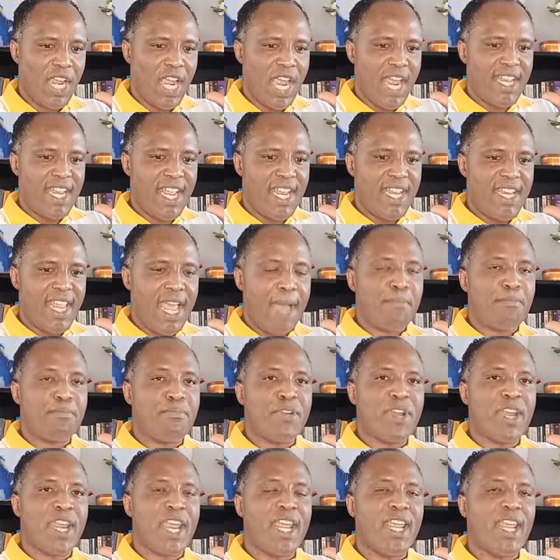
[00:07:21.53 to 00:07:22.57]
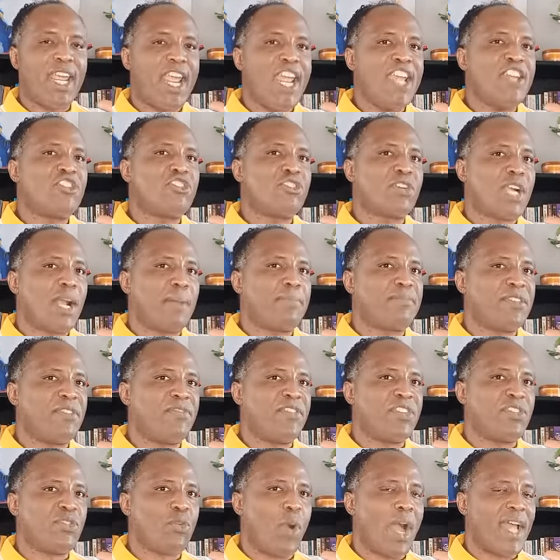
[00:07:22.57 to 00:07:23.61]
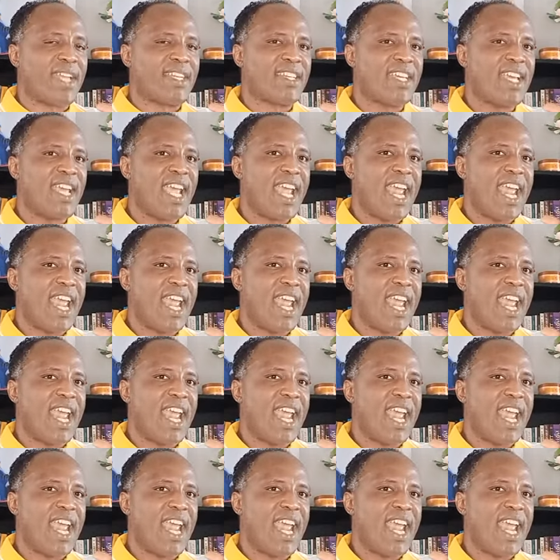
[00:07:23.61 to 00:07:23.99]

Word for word: And then they are bringing into captivity what?